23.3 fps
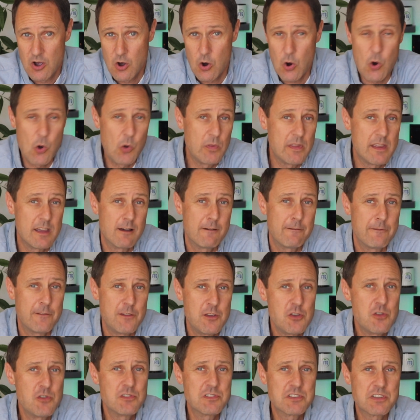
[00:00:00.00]
only a
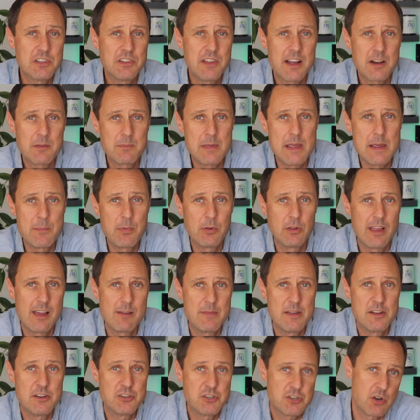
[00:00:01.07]
few select people have
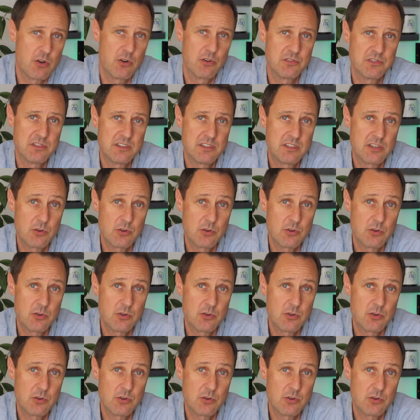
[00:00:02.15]
been chosen